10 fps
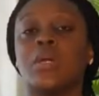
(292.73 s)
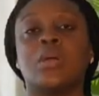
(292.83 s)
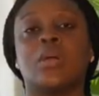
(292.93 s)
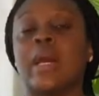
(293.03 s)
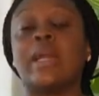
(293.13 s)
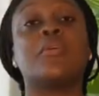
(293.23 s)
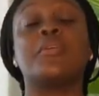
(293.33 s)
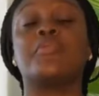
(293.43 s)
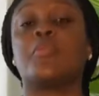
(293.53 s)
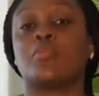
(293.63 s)
I don't
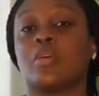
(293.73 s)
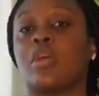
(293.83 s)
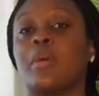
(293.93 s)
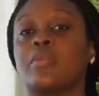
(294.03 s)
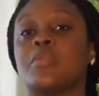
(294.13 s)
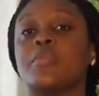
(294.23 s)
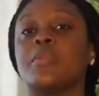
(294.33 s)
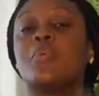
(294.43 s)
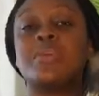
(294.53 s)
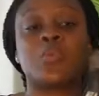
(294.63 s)
even want to talk about it. The
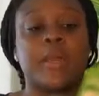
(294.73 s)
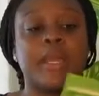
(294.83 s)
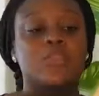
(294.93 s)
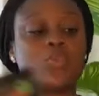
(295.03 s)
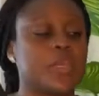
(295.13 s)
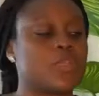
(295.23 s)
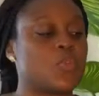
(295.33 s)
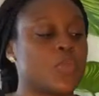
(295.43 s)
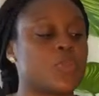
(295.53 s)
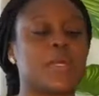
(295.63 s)
reason why I took it
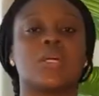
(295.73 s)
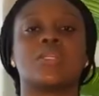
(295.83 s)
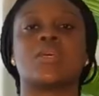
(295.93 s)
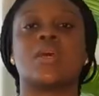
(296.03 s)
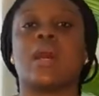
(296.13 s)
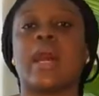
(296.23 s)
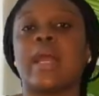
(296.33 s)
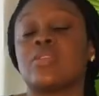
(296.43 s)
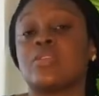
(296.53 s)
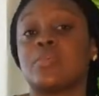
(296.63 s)
was because I
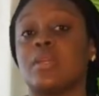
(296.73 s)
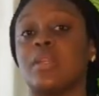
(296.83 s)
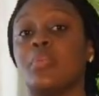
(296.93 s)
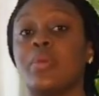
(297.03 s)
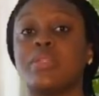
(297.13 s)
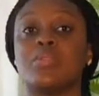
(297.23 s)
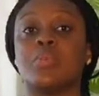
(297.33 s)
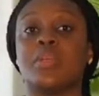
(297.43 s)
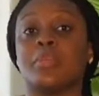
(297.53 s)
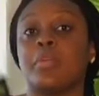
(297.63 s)
saw some celebrity doing
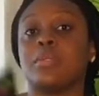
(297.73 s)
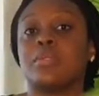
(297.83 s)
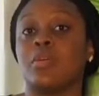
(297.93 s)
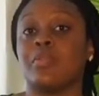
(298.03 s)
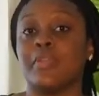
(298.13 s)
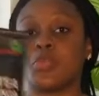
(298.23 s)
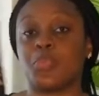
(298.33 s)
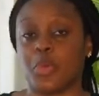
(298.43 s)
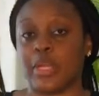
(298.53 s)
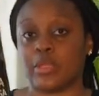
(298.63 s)
the publicity of this
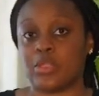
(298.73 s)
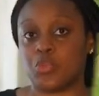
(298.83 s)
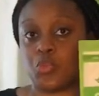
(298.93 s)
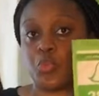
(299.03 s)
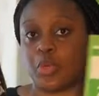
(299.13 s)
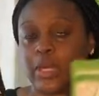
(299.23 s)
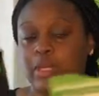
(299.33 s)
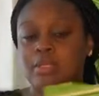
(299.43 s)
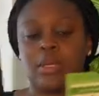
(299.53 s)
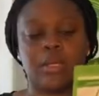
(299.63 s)
product, this two
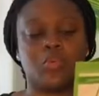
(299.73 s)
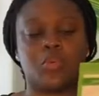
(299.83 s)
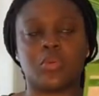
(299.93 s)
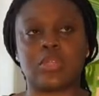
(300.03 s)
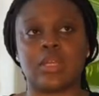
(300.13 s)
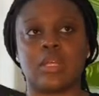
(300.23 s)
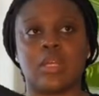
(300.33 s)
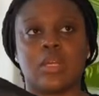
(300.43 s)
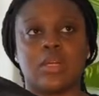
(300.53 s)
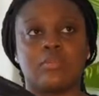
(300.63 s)
product. It was, I
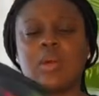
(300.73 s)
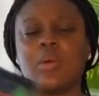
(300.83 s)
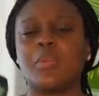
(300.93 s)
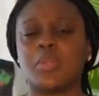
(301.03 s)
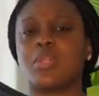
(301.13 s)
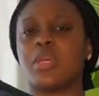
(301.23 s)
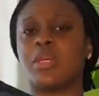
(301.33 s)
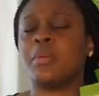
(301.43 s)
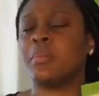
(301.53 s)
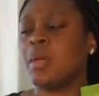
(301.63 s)
think, I won't mention their
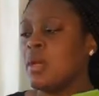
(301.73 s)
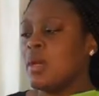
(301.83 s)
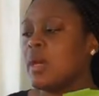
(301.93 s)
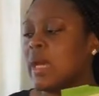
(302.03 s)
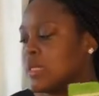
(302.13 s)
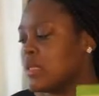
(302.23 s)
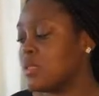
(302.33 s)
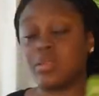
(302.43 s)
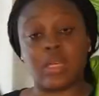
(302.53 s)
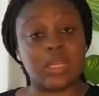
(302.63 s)
name. And
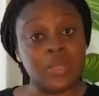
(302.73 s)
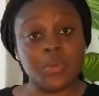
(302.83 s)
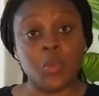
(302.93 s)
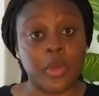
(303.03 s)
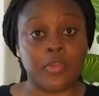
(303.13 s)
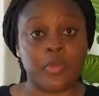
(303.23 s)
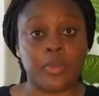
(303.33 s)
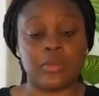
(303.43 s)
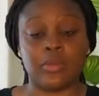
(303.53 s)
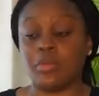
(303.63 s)
it didn't work for me. I
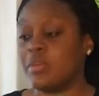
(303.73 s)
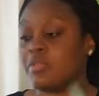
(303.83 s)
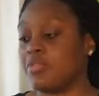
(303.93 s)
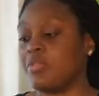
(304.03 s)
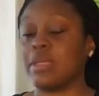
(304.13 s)
don't know if it's